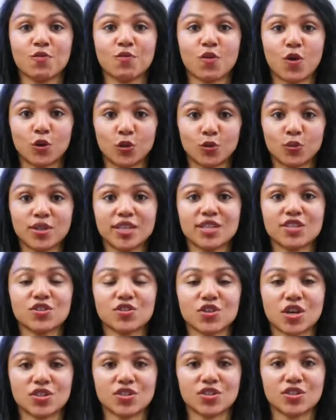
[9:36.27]
Follow the
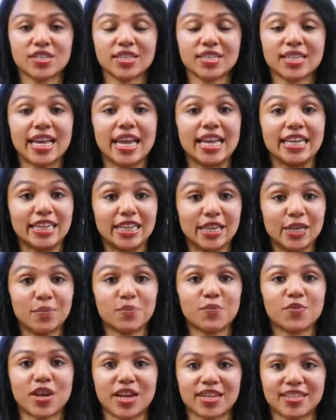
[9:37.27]
instructions and
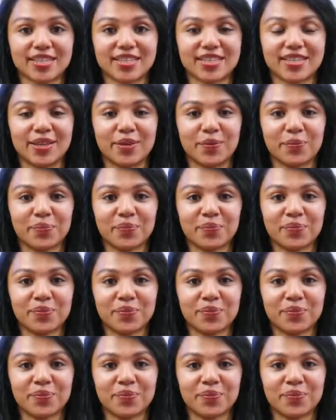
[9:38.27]
keep practicing.